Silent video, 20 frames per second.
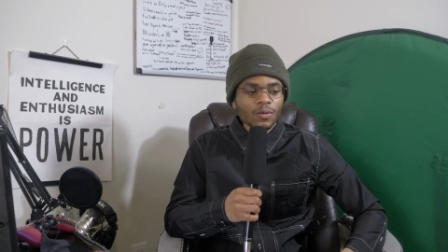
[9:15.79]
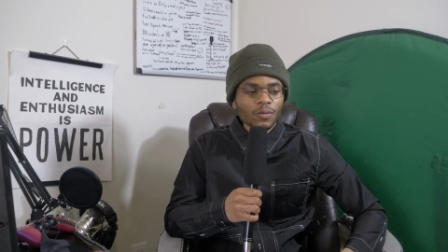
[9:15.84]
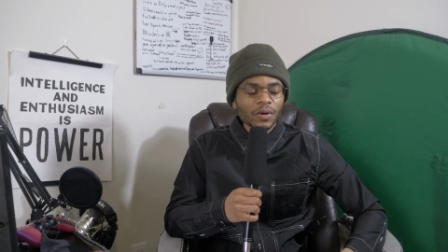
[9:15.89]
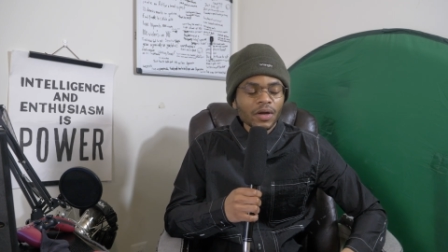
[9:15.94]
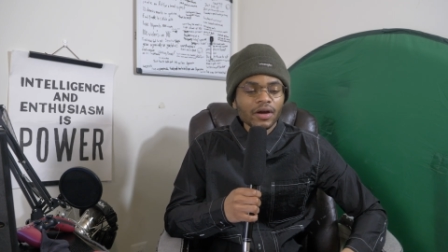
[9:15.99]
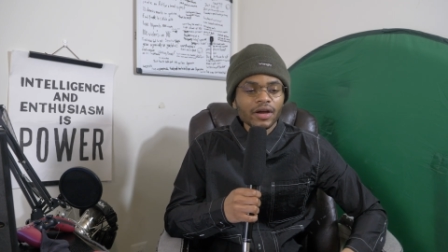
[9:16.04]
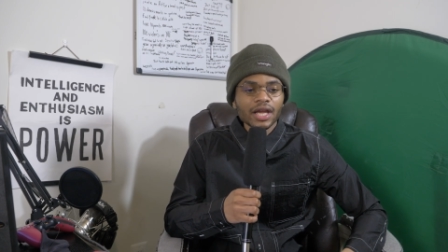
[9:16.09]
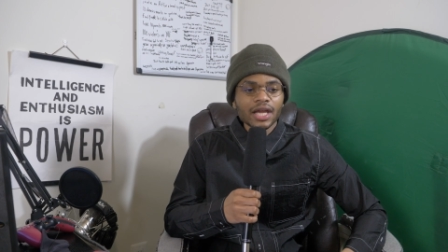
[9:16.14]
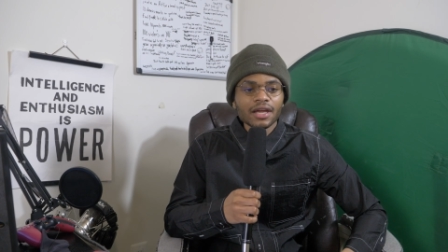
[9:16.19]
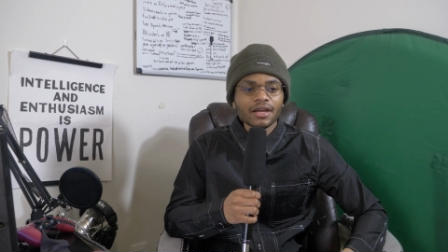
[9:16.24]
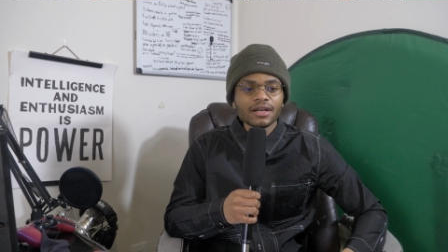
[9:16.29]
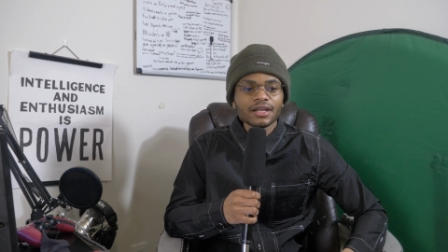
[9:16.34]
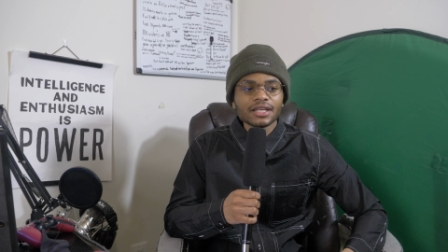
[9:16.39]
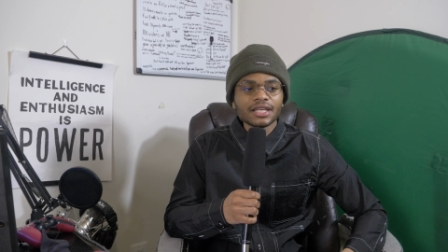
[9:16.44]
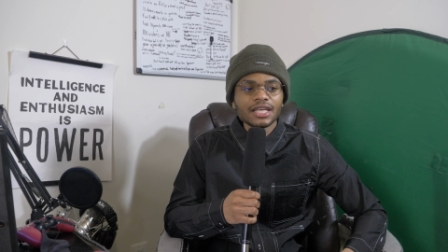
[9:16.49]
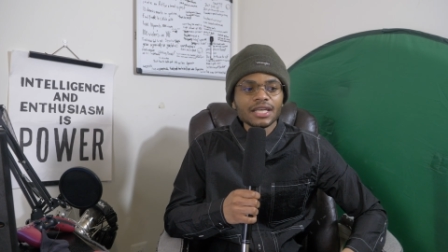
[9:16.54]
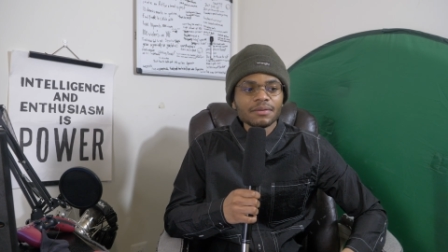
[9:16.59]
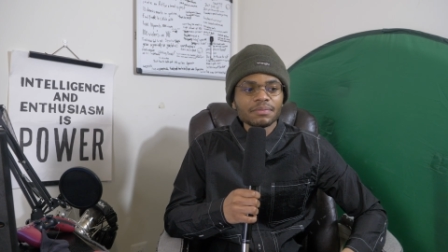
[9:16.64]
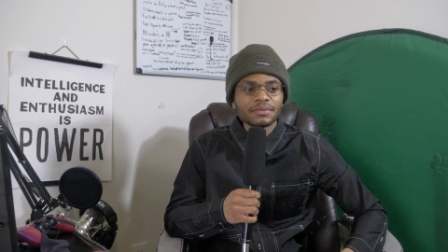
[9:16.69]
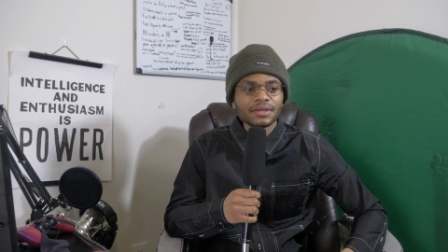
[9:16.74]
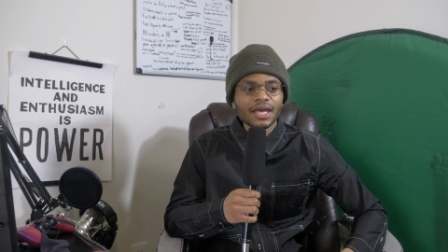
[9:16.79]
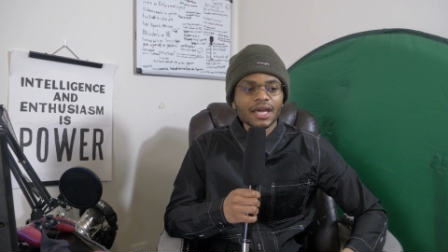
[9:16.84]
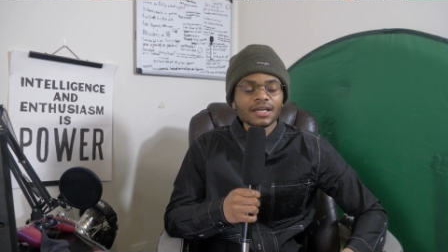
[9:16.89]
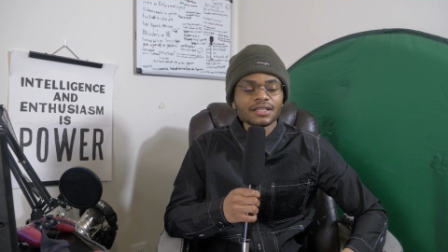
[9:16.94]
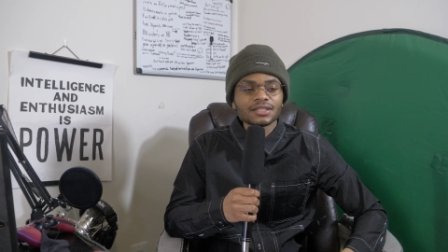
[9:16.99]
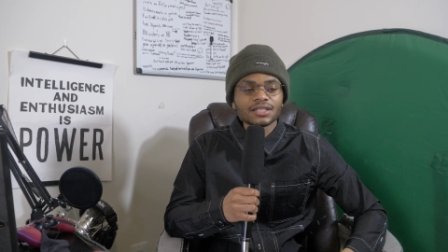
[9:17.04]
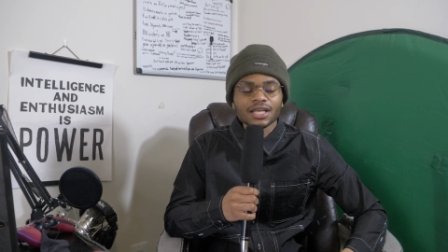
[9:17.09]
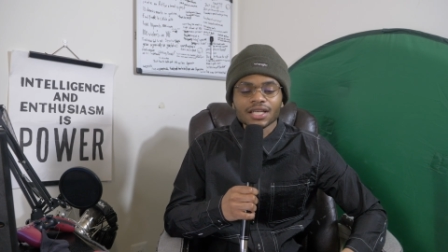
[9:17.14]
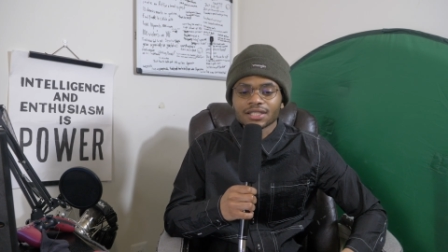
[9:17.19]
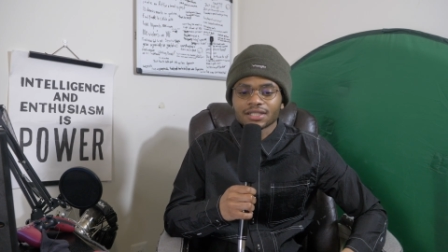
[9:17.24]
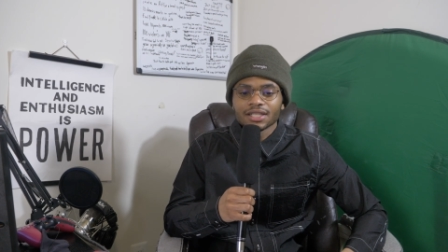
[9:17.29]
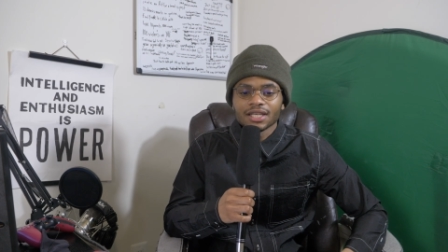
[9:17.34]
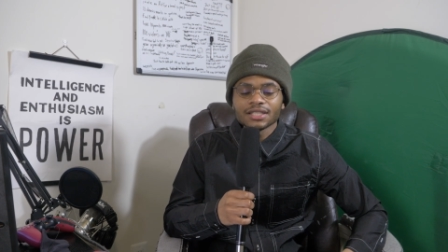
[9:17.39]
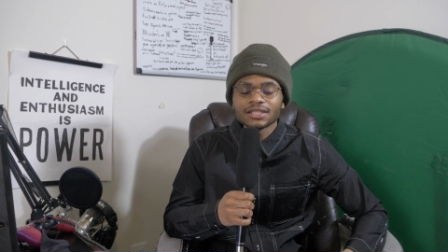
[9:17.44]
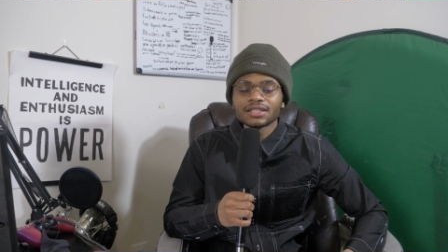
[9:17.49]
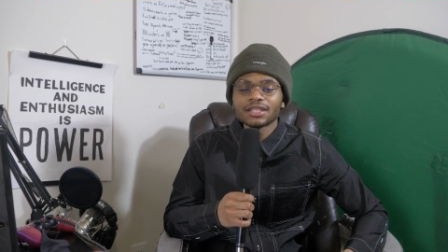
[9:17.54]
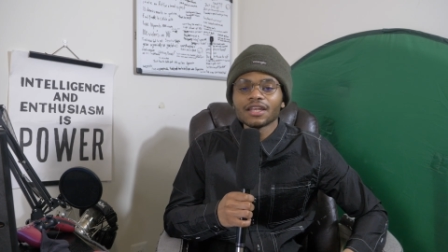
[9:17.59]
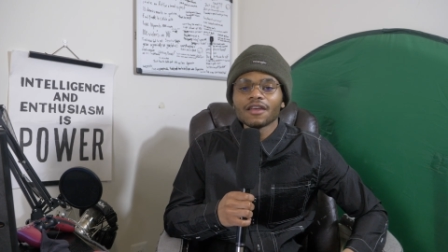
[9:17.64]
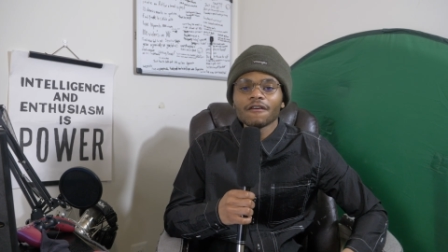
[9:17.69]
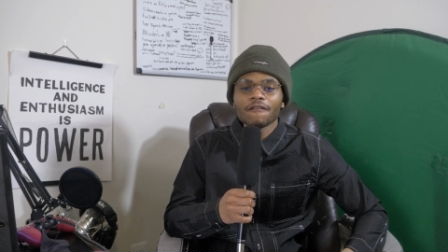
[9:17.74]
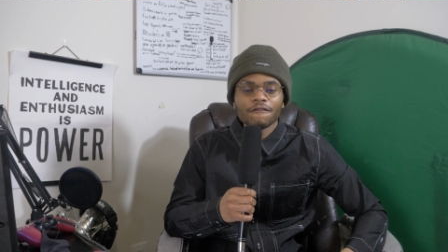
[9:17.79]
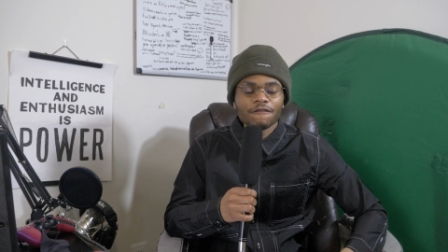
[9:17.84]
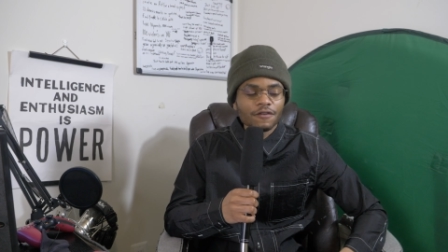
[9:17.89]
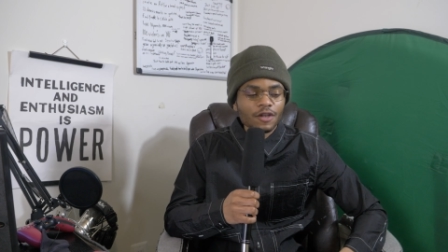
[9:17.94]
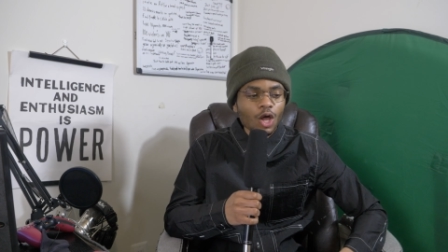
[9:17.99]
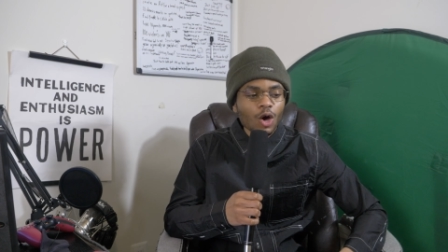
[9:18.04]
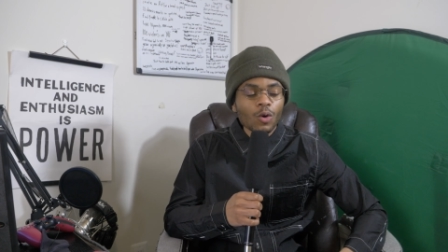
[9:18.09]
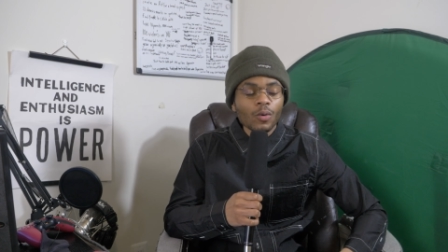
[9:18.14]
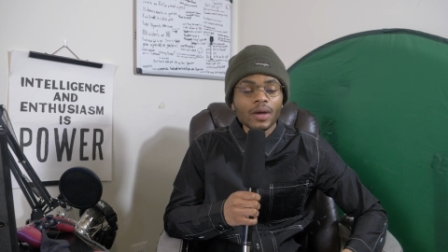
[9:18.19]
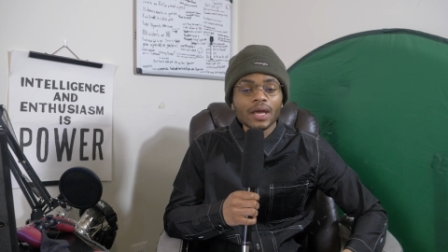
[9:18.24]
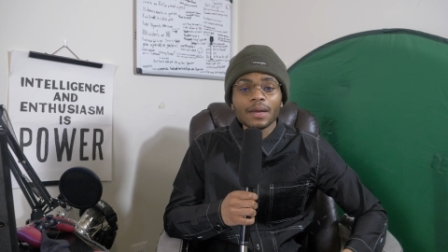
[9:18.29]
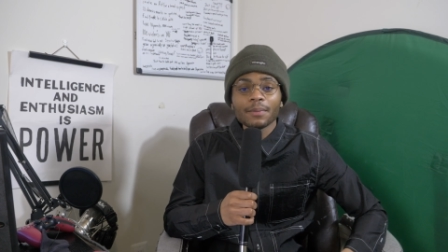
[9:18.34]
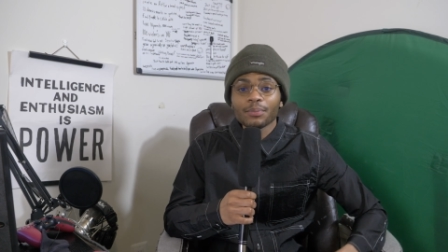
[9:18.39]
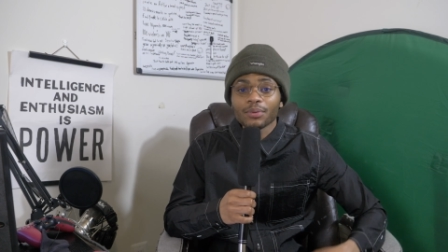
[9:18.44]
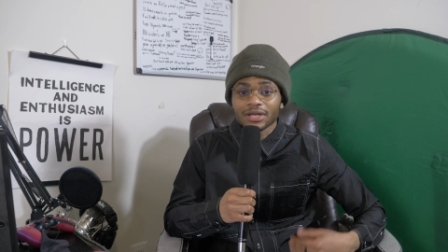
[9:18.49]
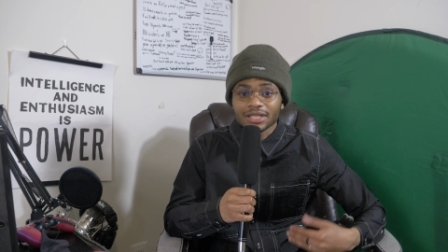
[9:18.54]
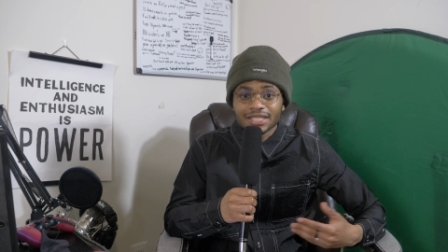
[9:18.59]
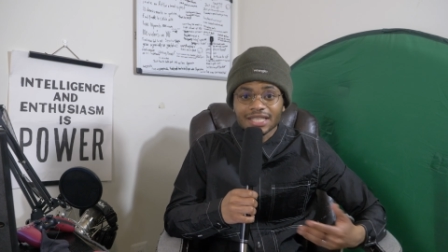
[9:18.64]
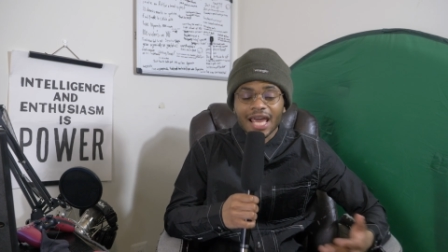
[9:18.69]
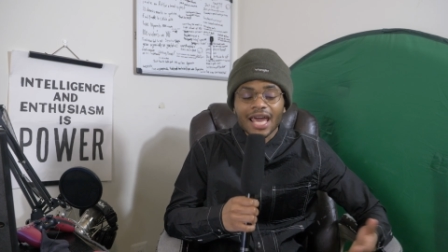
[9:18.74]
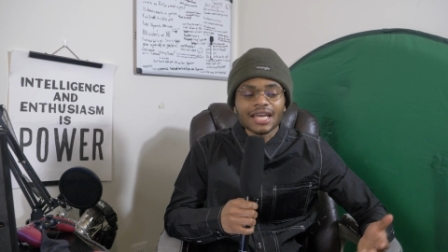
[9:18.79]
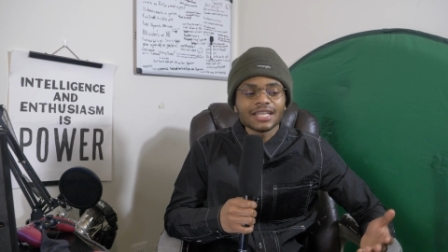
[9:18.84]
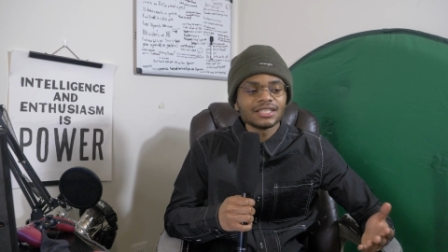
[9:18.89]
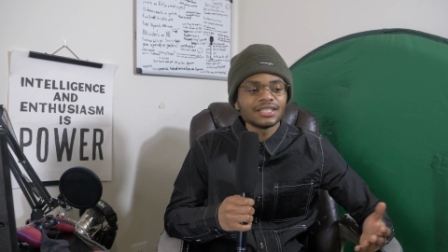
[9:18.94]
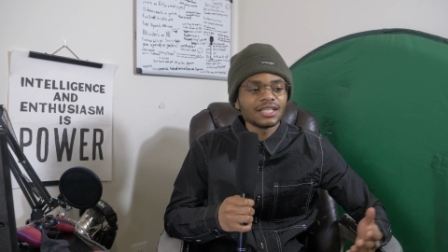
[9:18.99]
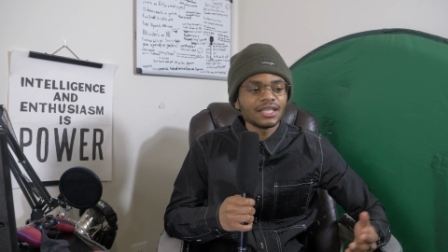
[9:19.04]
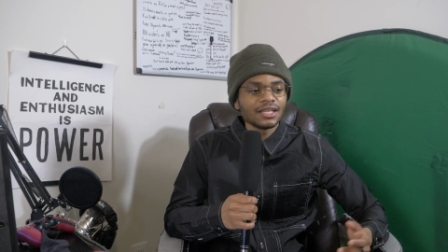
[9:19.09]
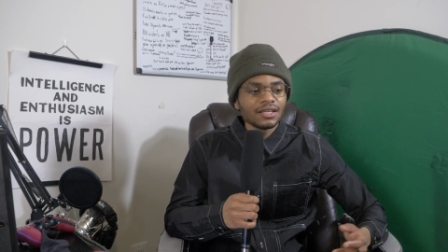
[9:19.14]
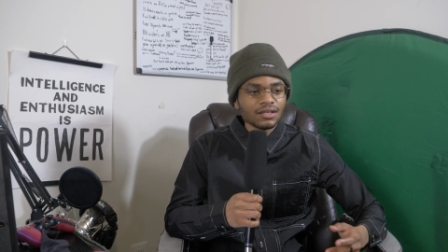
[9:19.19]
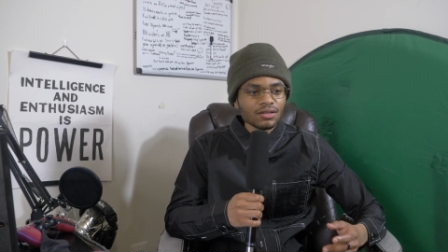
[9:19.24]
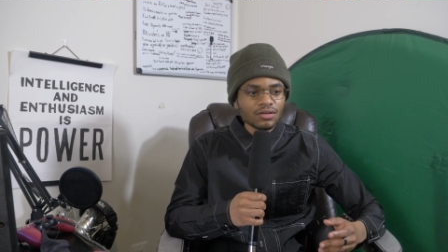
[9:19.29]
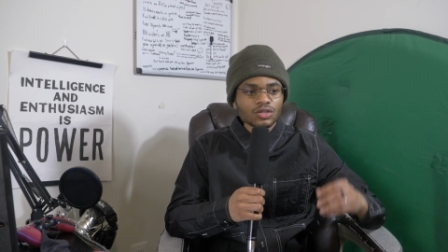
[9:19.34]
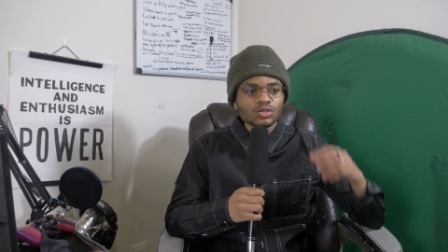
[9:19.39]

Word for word: We are here to keep things consistent, flowing, protection.